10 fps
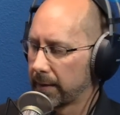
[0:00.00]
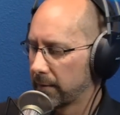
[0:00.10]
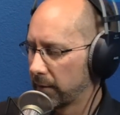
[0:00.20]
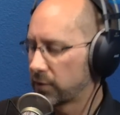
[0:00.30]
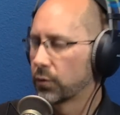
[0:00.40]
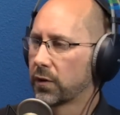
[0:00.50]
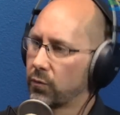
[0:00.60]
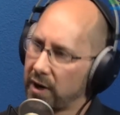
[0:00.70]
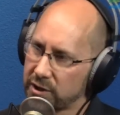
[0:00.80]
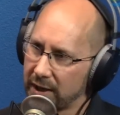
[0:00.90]
Let's look at the
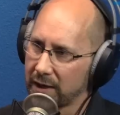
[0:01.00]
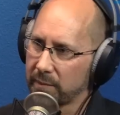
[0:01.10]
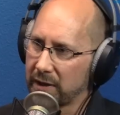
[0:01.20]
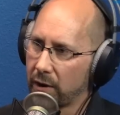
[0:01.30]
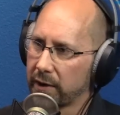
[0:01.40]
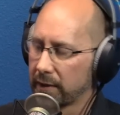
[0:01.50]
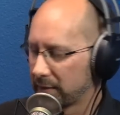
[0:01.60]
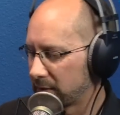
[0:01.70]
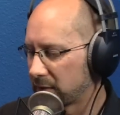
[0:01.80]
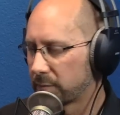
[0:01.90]
rationality behind it.
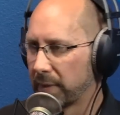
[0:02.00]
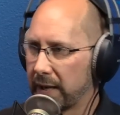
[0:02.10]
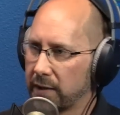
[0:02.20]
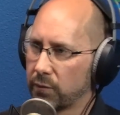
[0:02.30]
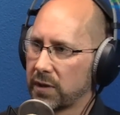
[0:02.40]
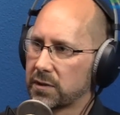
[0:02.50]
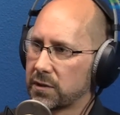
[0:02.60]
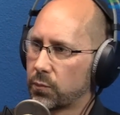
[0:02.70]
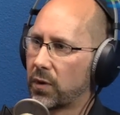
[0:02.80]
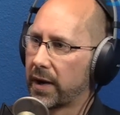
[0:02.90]
Let's explain the
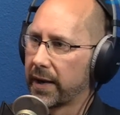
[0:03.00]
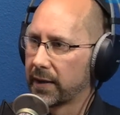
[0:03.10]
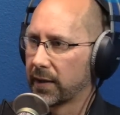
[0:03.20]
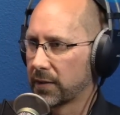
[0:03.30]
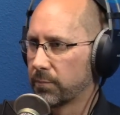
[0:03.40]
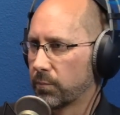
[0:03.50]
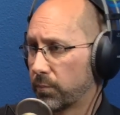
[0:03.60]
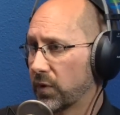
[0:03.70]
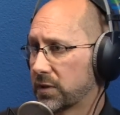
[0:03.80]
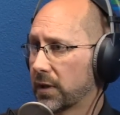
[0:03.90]
reasons why and let the
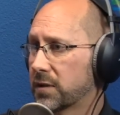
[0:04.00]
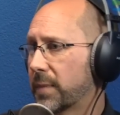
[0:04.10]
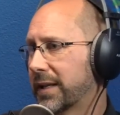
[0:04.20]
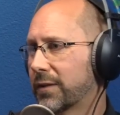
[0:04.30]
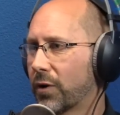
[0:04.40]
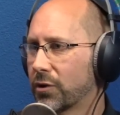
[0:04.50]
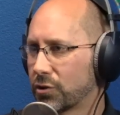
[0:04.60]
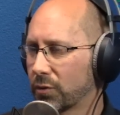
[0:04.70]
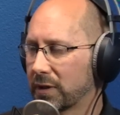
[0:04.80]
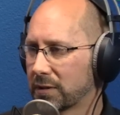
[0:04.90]
the sellers make their own
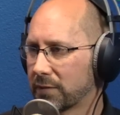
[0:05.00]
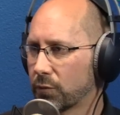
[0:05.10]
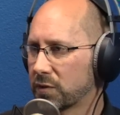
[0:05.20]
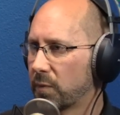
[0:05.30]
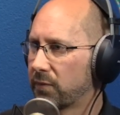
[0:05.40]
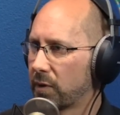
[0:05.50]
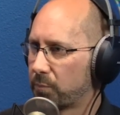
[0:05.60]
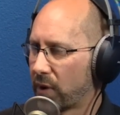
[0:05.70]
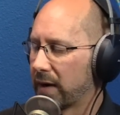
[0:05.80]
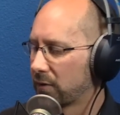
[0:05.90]
choice. I've always been very
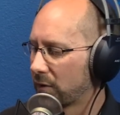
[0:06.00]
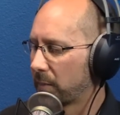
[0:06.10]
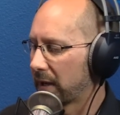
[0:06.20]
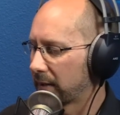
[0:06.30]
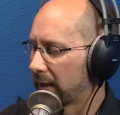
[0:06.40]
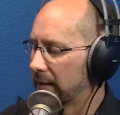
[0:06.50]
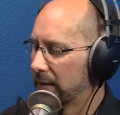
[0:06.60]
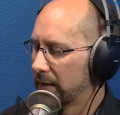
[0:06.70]
practical about that.